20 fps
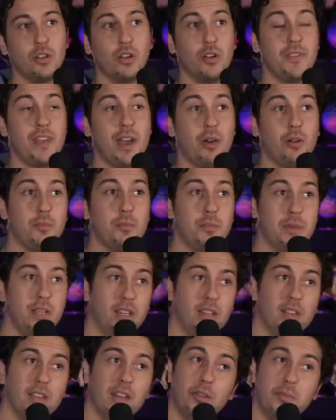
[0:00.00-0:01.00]
it, That would
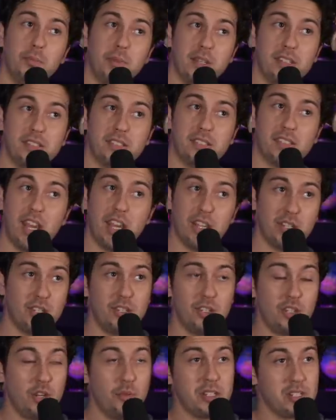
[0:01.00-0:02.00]
be that would be insane. She
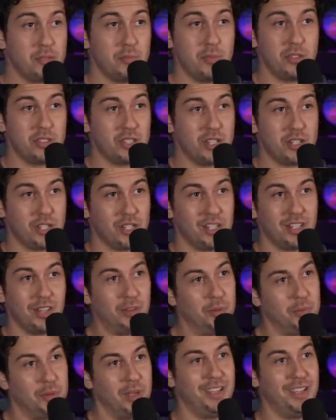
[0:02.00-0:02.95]
she wasn't a musician. That would be